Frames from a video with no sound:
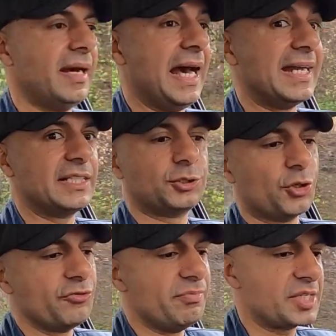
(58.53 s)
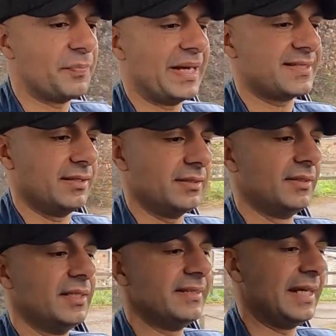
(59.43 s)
And it drove much better.
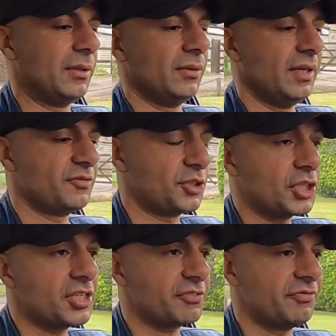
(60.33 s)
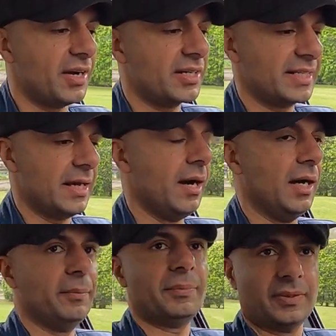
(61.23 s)
Now I've just fired it
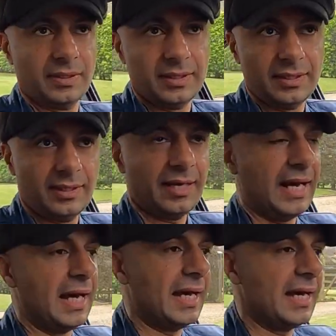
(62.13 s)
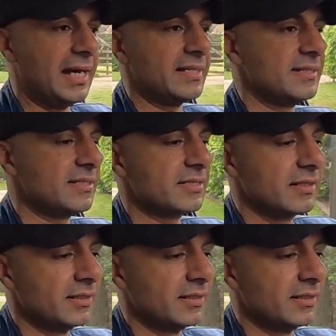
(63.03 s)
up, and